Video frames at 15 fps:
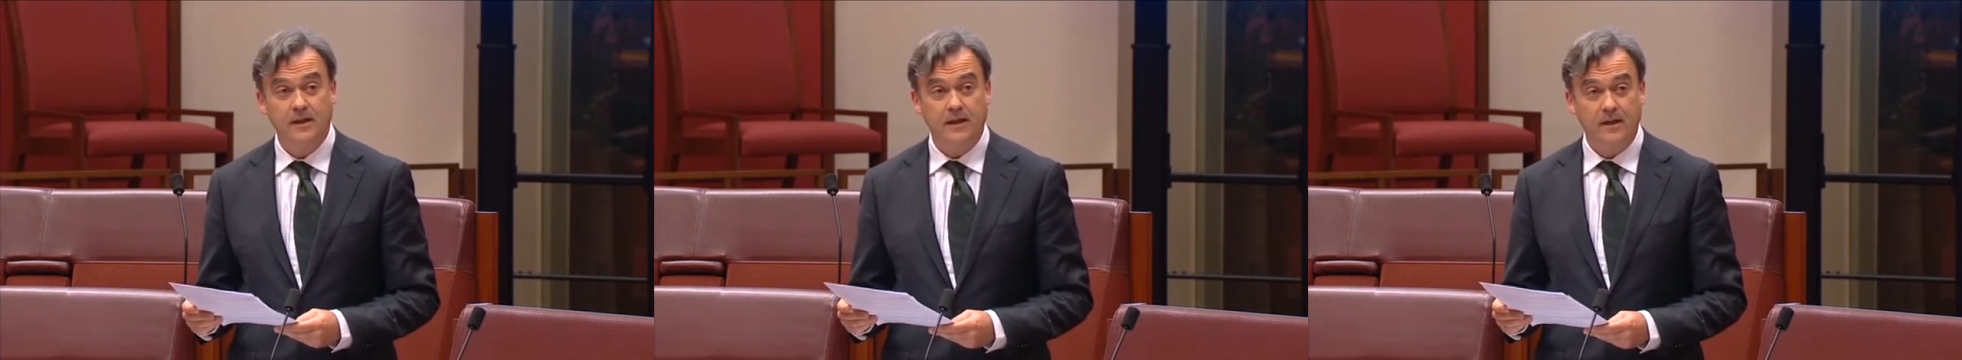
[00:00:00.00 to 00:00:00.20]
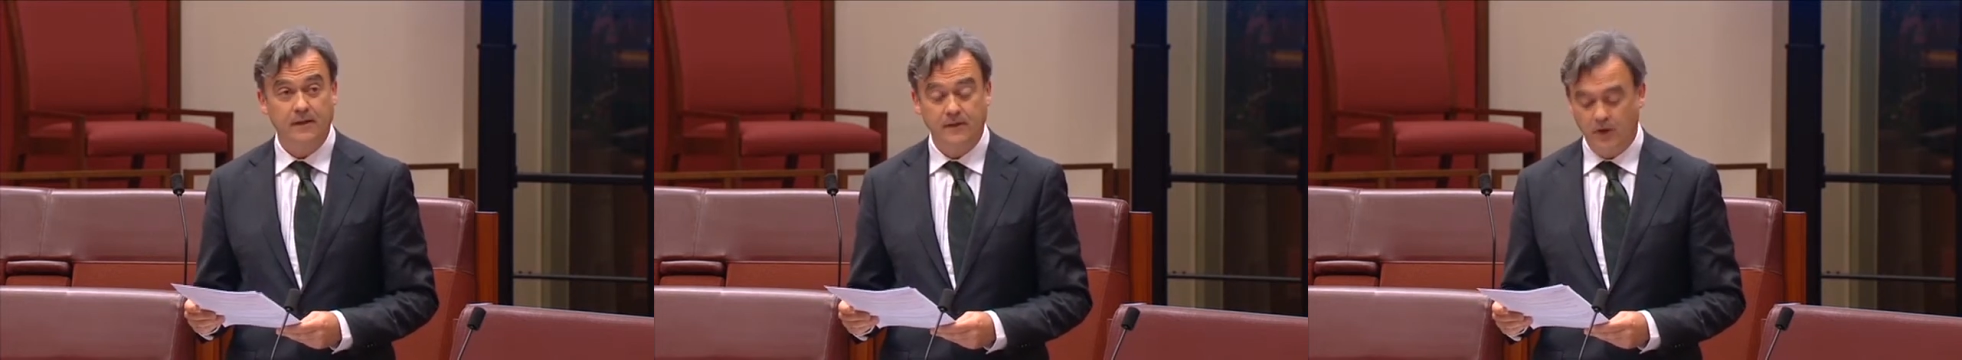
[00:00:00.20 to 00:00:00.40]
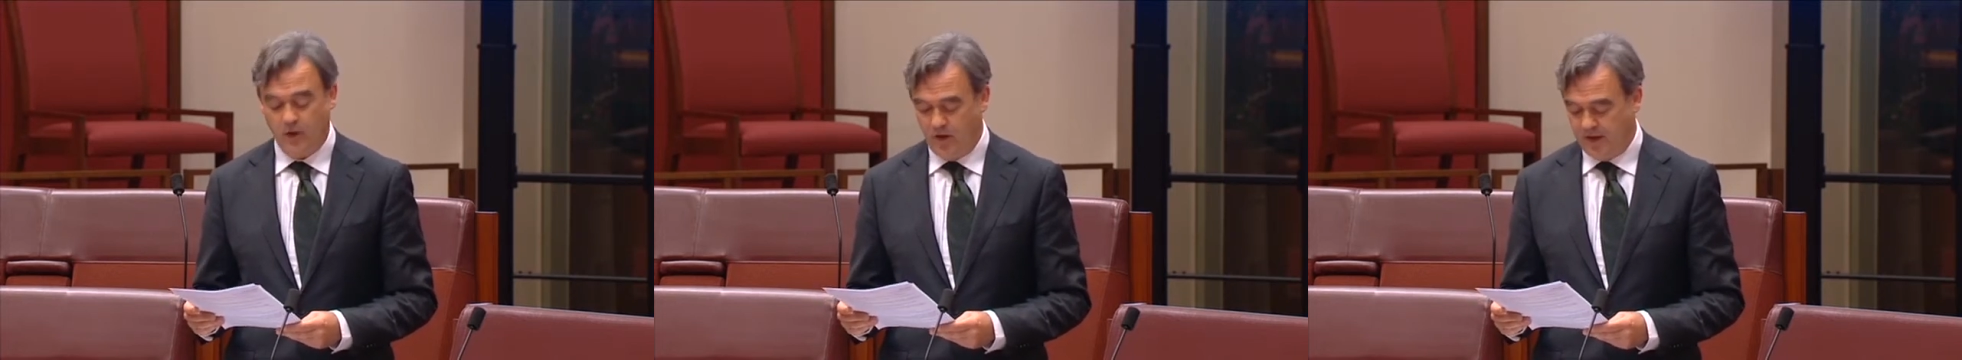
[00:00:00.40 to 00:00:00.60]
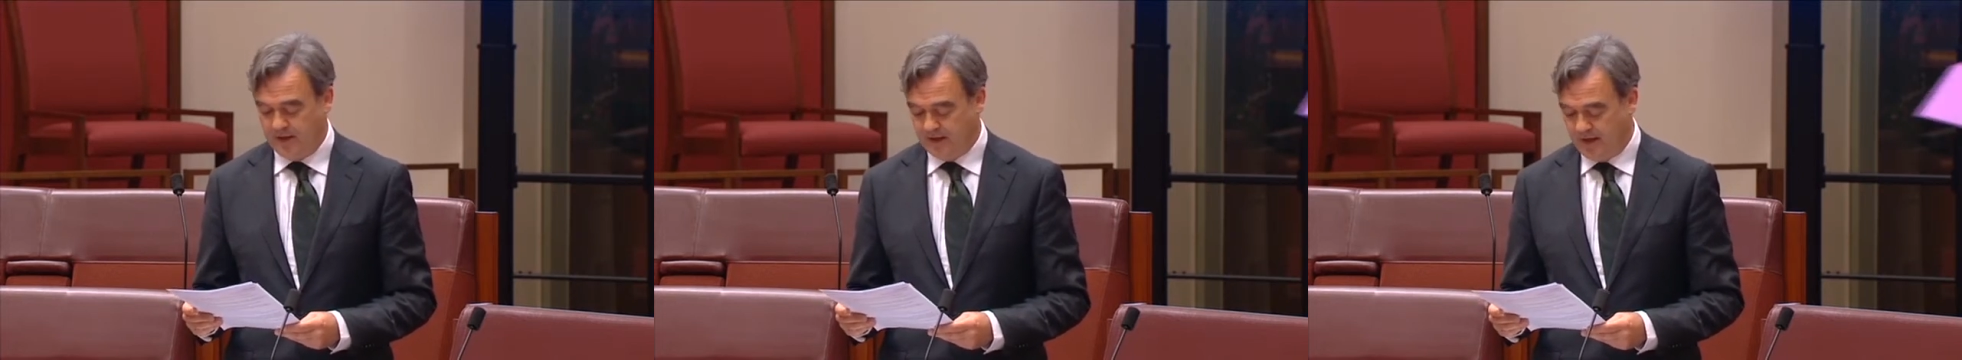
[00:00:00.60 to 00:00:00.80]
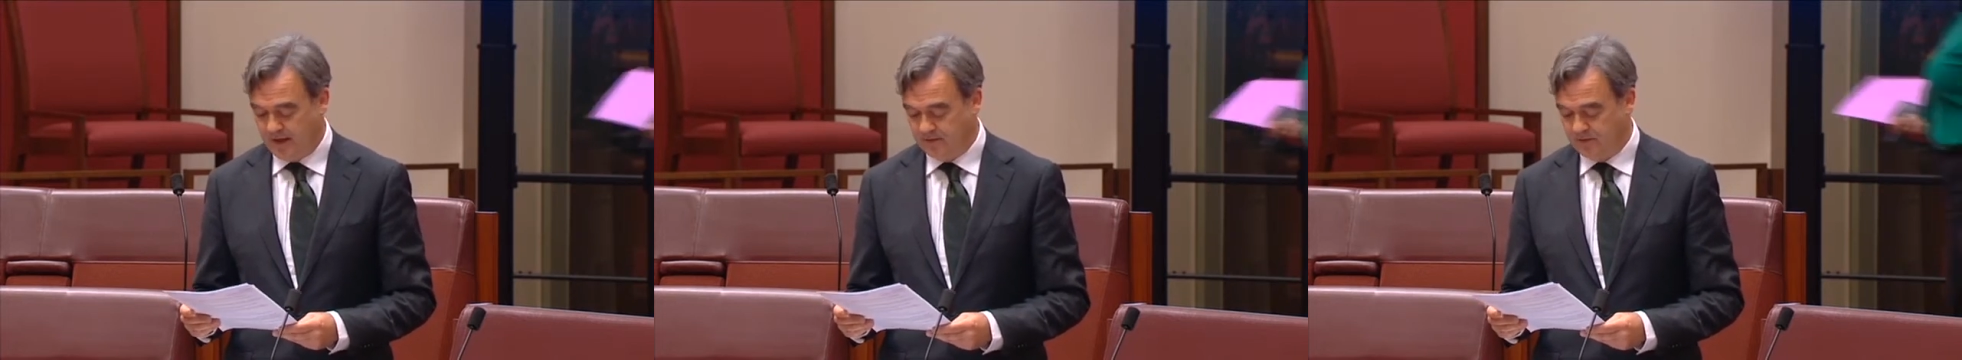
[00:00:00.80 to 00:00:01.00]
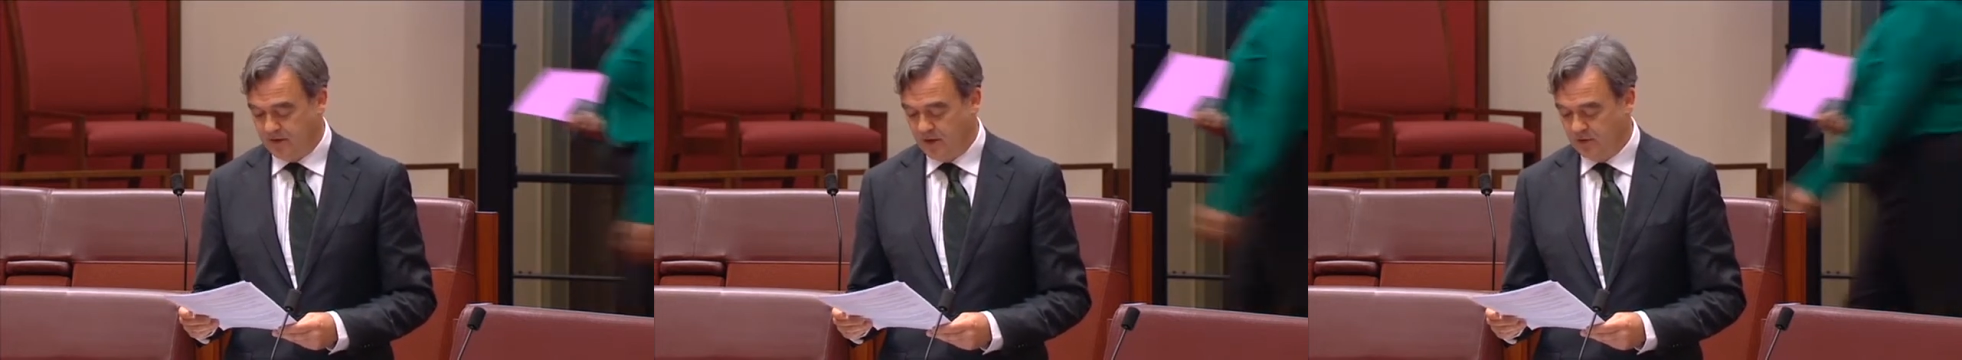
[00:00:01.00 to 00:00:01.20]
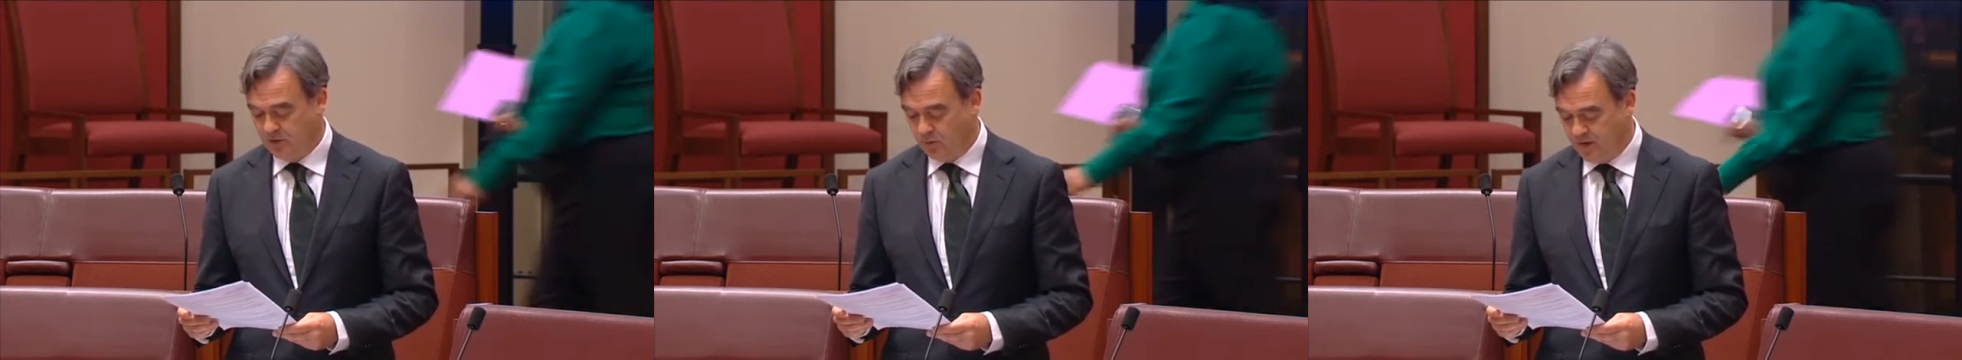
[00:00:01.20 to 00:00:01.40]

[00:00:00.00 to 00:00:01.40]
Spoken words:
in the early days to